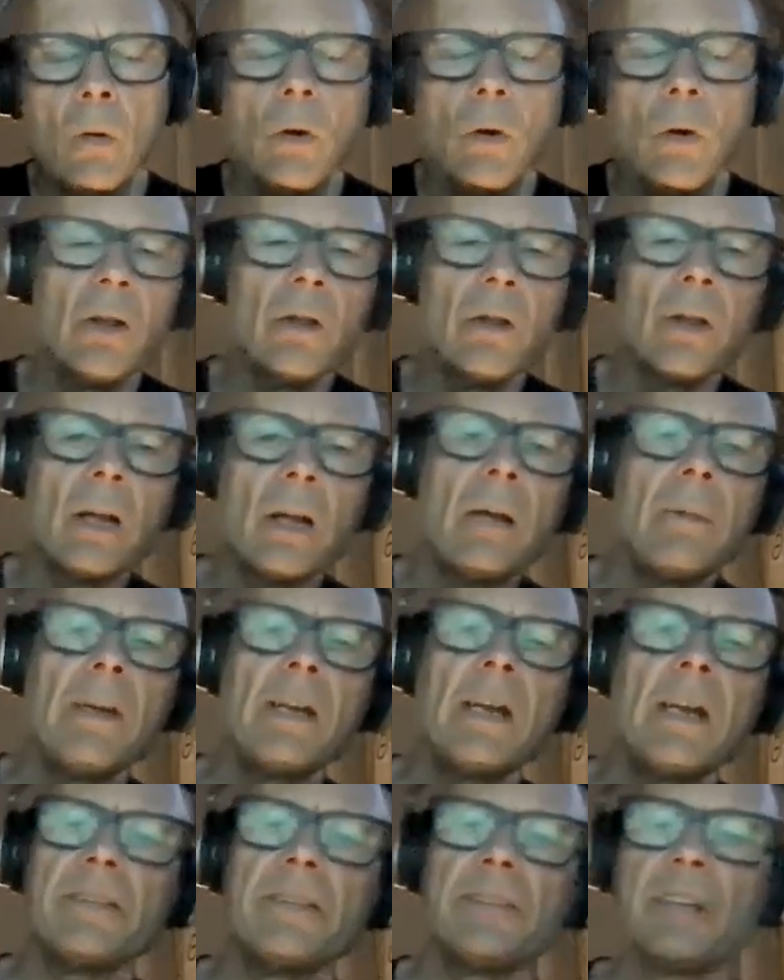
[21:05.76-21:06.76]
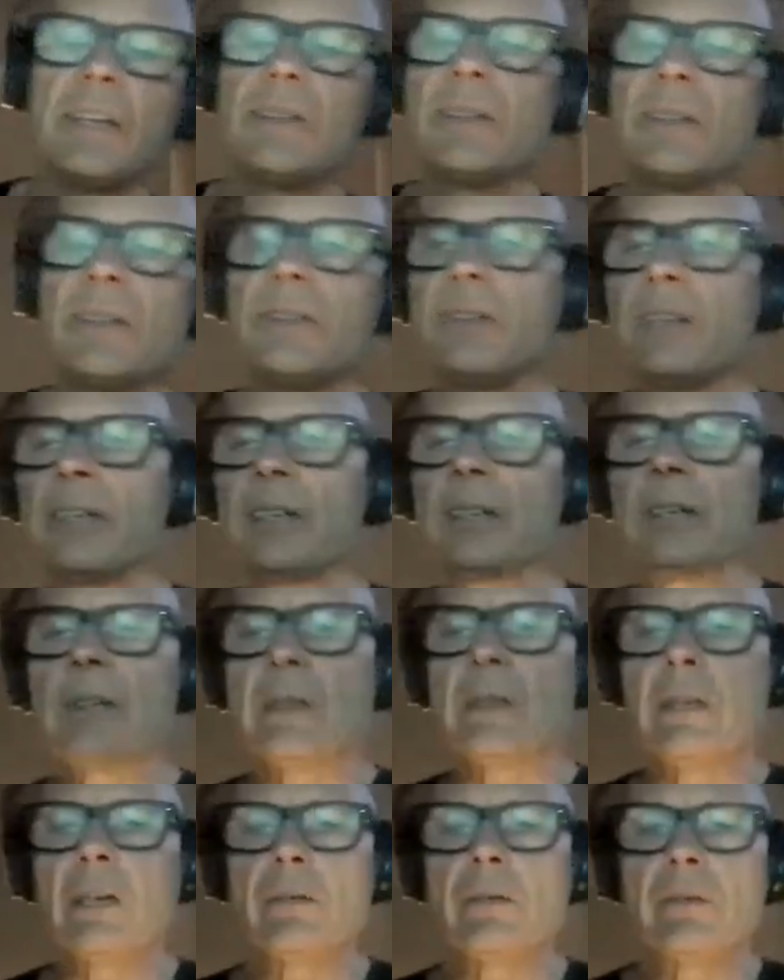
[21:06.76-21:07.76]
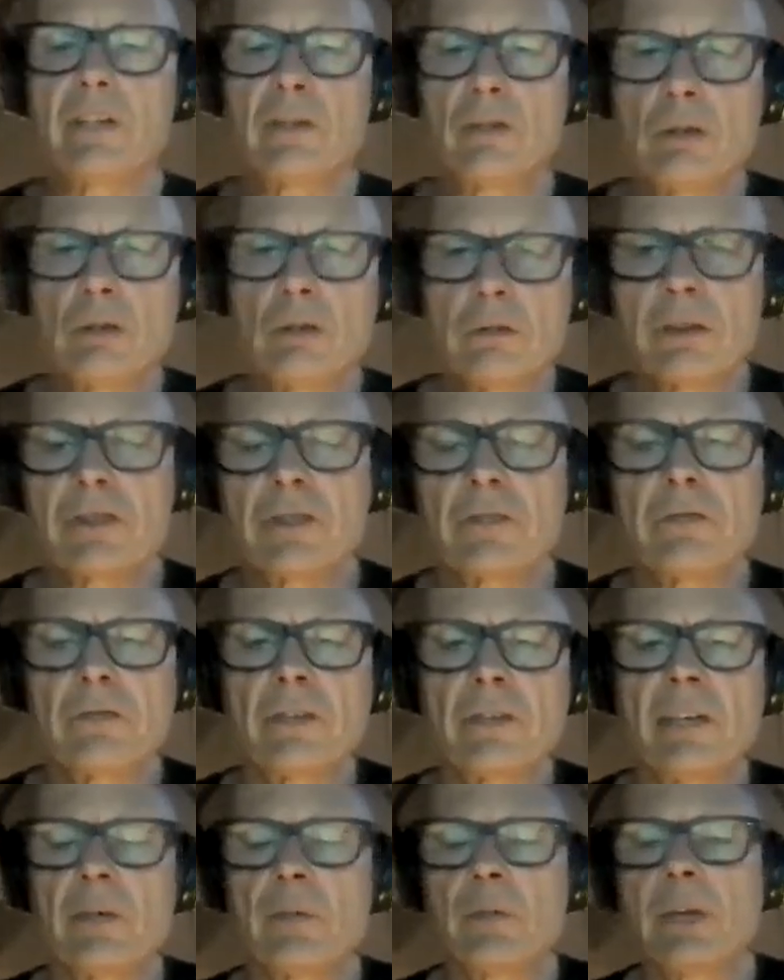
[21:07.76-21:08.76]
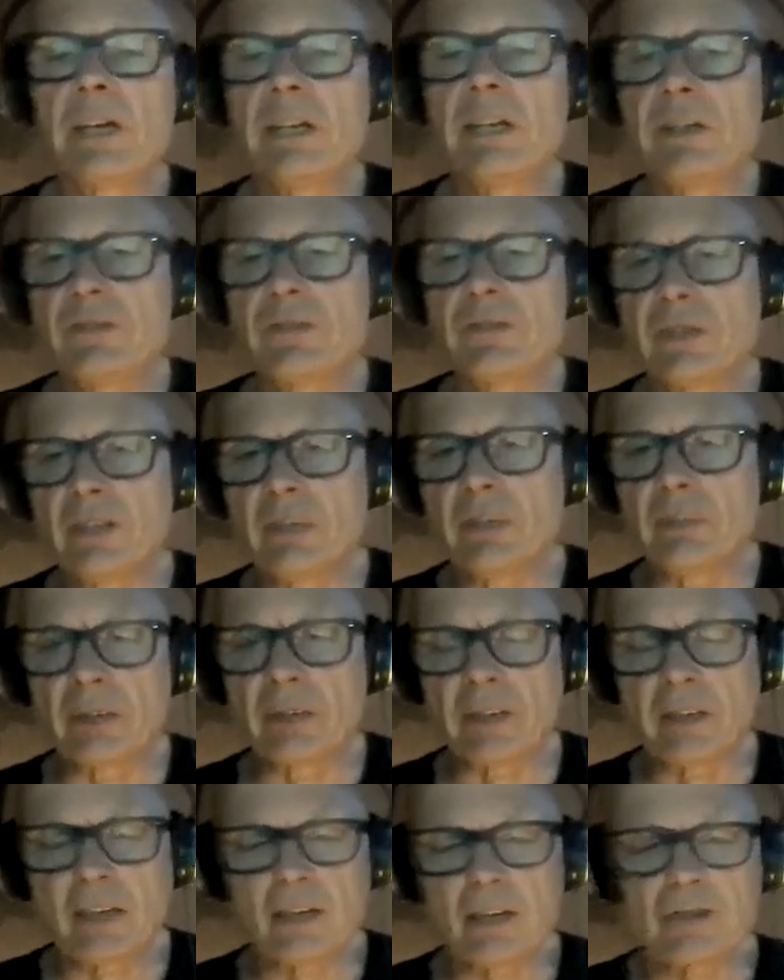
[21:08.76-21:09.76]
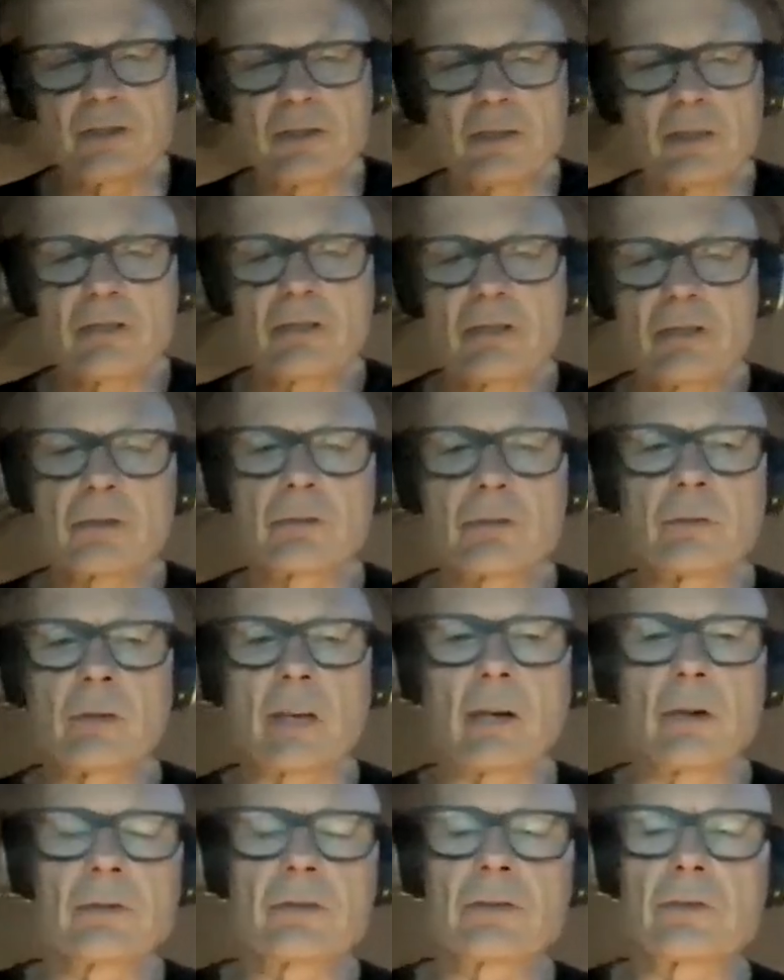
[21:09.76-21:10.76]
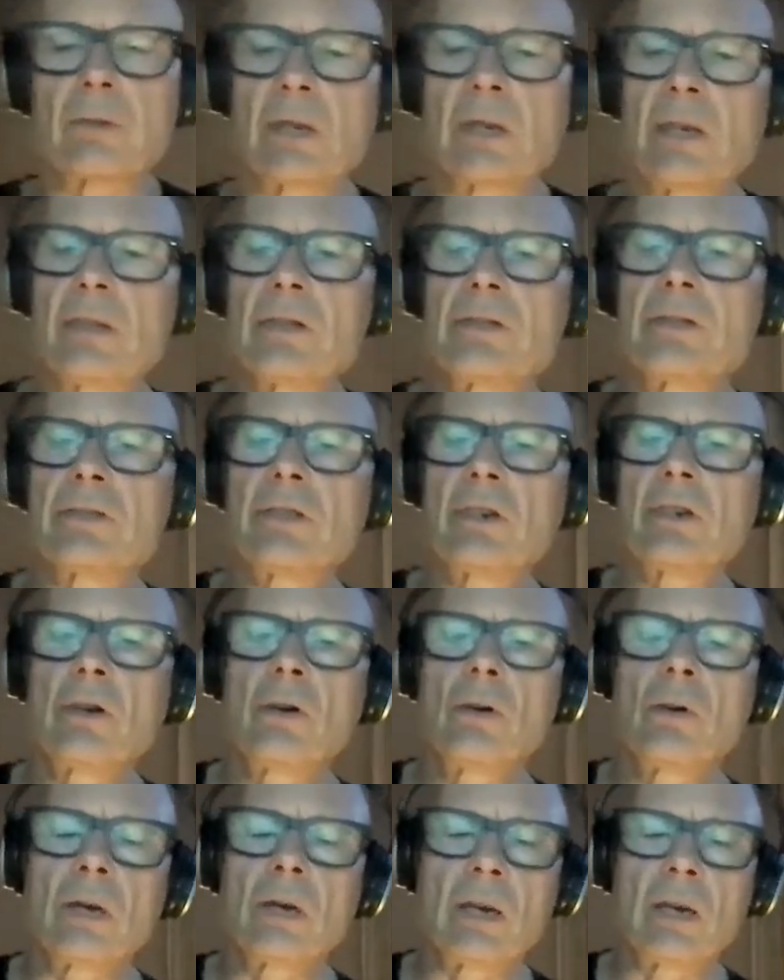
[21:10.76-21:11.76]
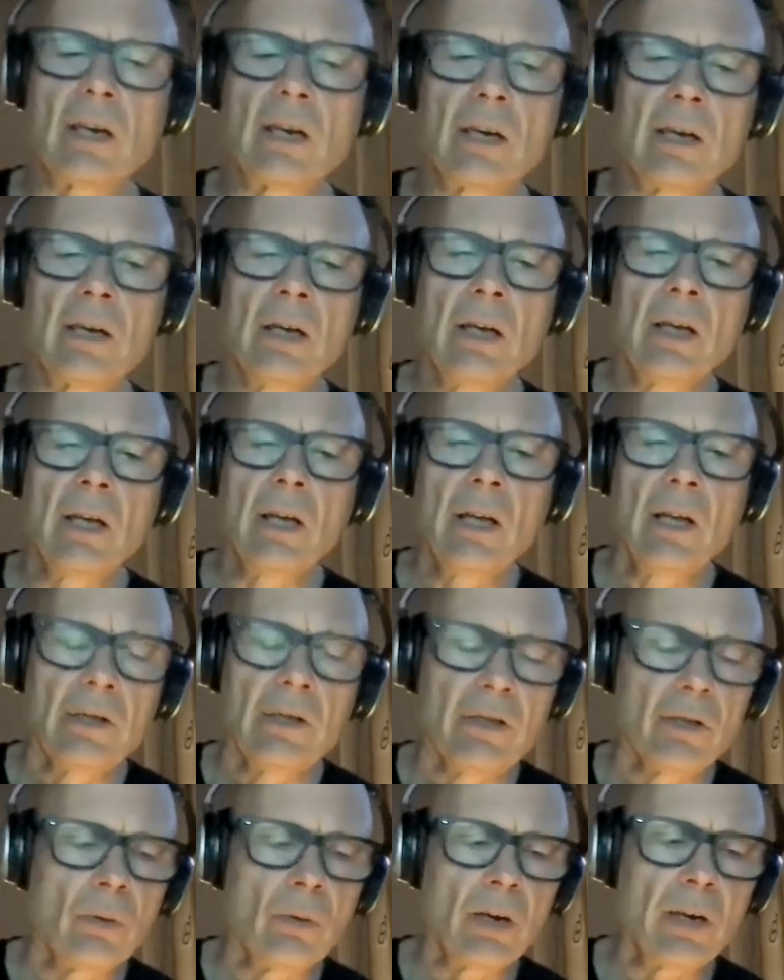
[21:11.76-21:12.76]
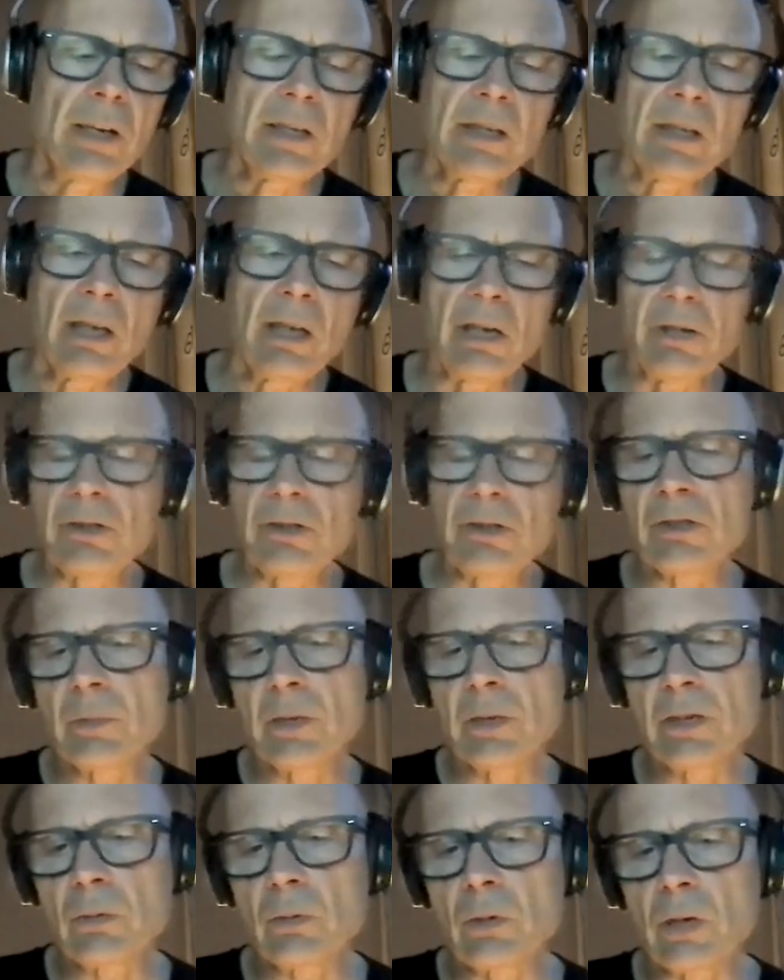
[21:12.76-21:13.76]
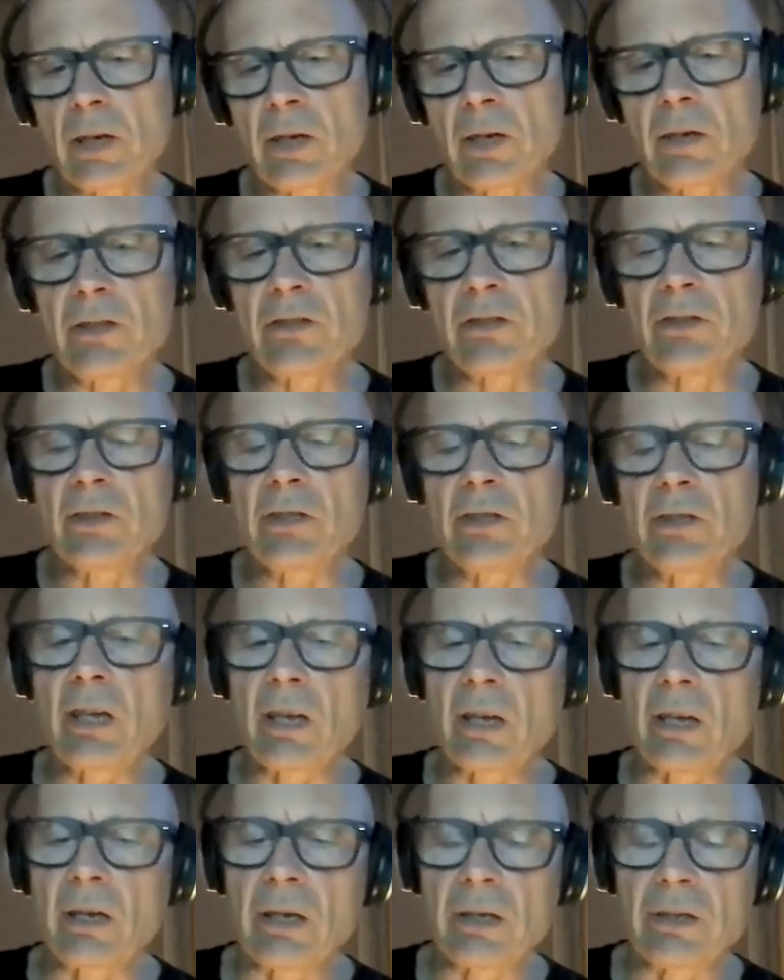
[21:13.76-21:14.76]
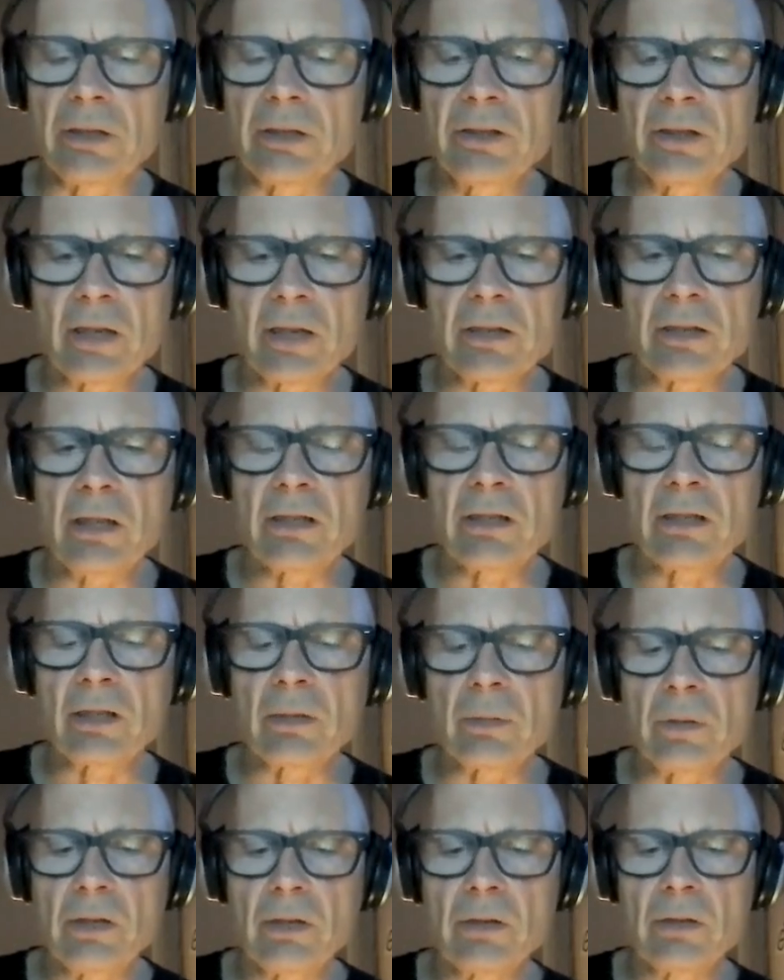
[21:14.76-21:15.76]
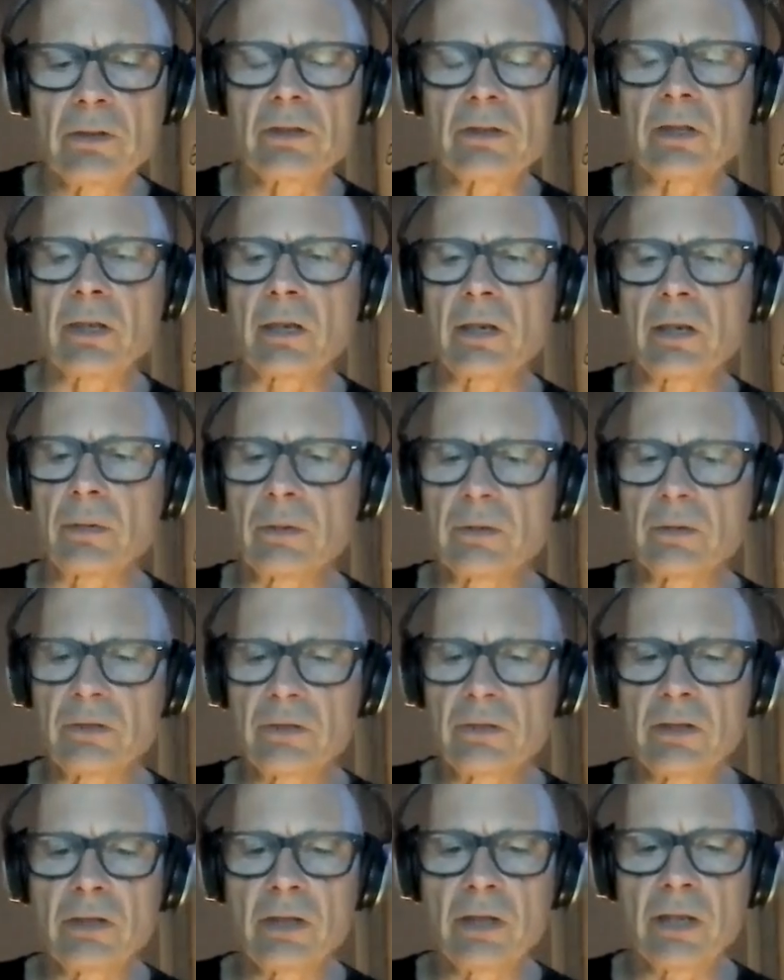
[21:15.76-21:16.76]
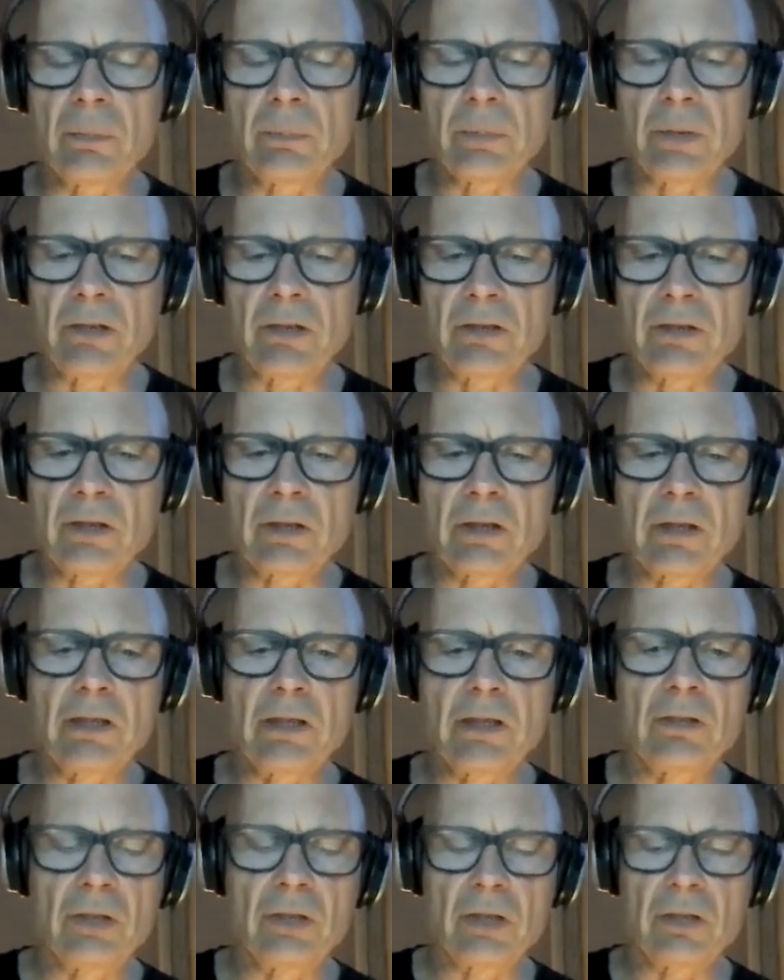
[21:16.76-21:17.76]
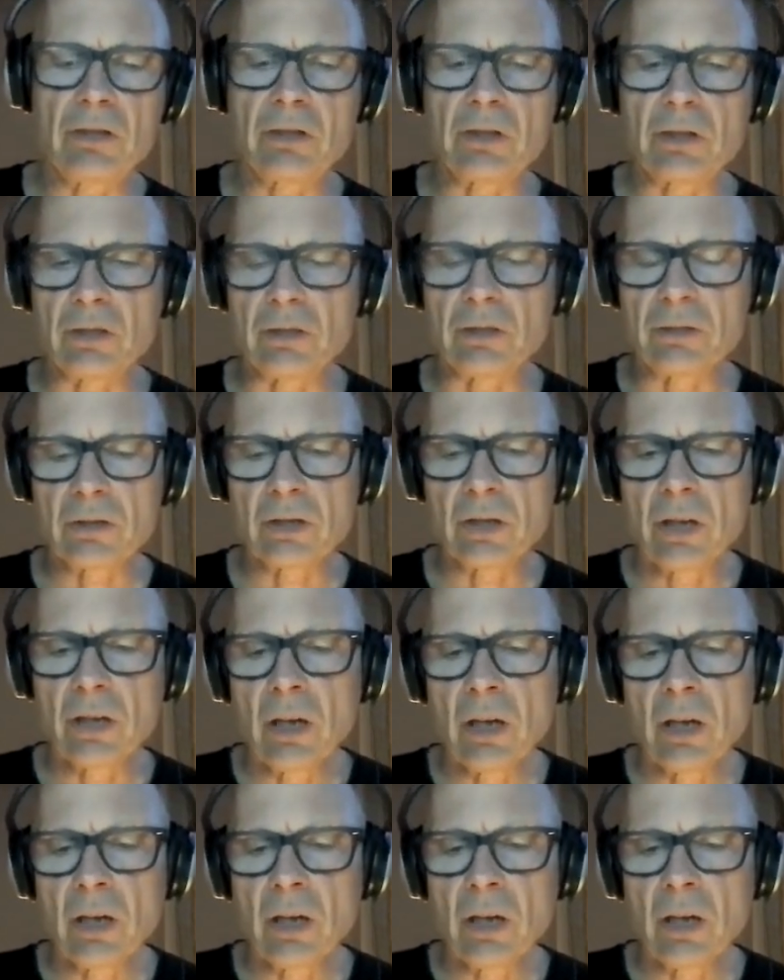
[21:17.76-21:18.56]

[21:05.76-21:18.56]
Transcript: Well, I mean, I think the thing, you know, Vancouver is a very rainy city, but it has seasonal droughts, right? So you want to catch as much water as you can. And the technique that we used there was to dig basically ditches